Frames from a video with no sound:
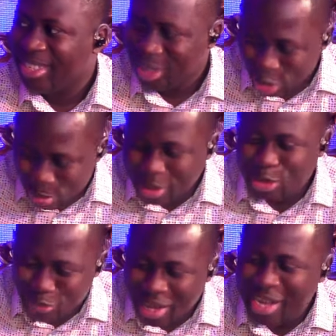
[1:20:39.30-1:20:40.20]
You must
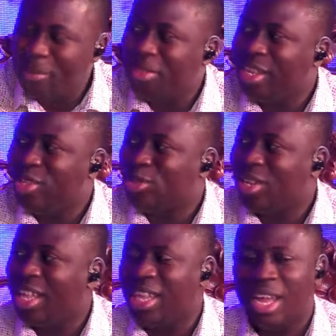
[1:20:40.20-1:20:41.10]
overcome things
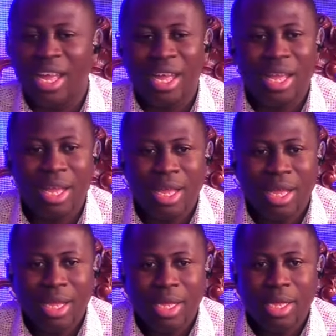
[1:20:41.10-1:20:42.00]
together.
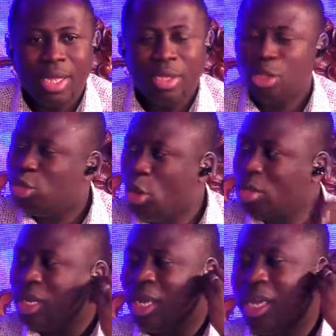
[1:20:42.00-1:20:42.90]

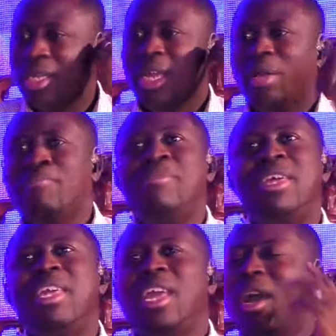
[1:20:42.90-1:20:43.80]
Don't
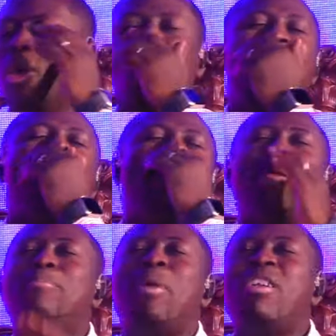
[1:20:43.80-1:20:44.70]
me, oh,
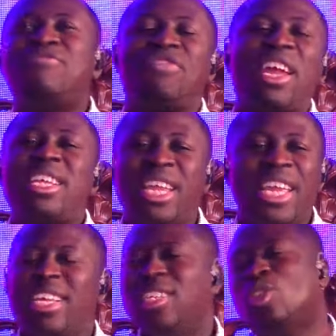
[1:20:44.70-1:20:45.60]
my boyfriend
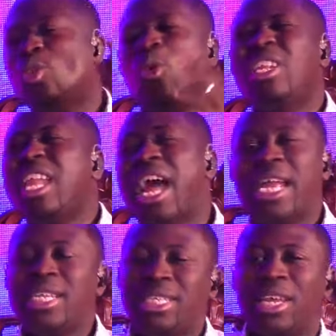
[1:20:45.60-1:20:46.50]
is so
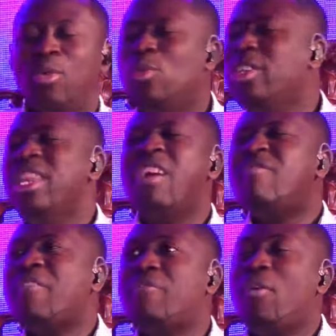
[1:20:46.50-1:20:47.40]
nice. We
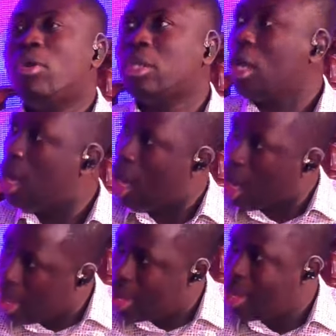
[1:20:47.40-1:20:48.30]
never fought.
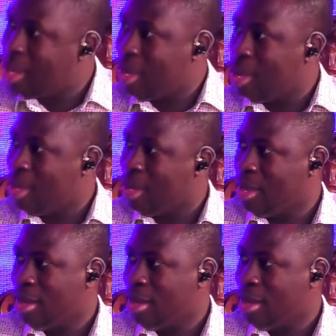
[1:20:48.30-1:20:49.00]
Hey.